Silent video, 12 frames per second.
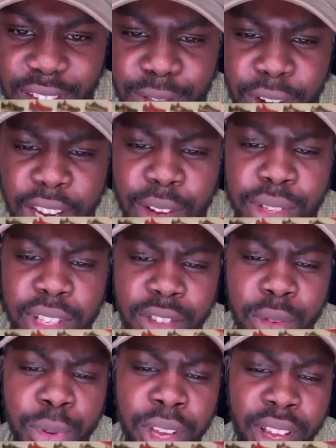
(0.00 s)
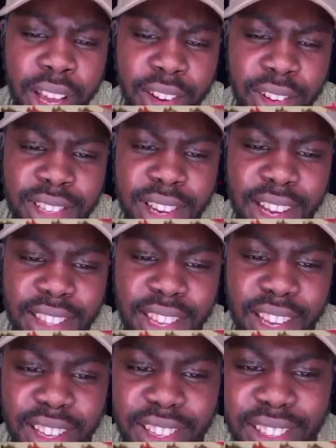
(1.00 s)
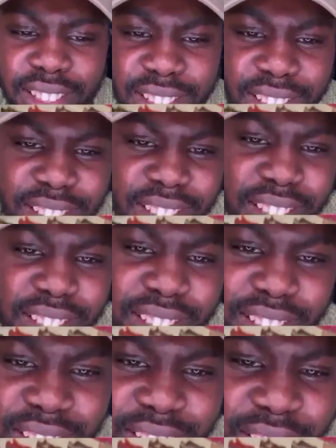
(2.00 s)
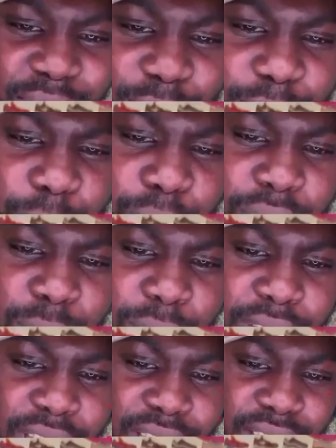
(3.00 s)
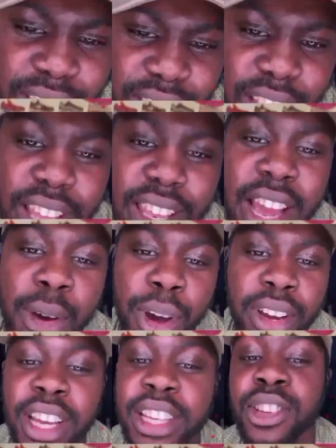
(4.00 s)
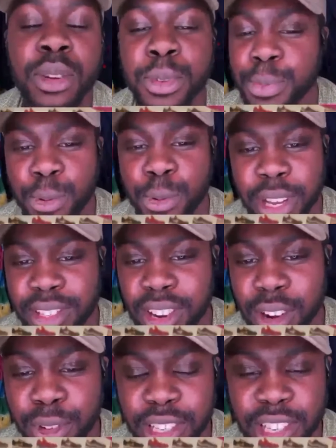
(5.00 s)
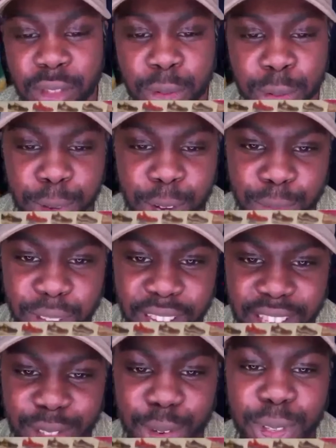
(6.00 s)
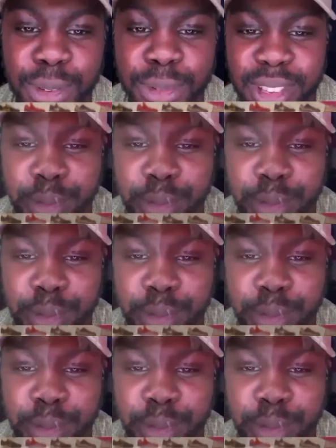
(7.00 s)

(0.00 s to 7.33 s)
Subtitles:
That's fine. There was another pair you had on the side there, which is pretty wicked. Yeah, that one. That's not the bespoke pair, so I thought it was another bespoke pair. Talk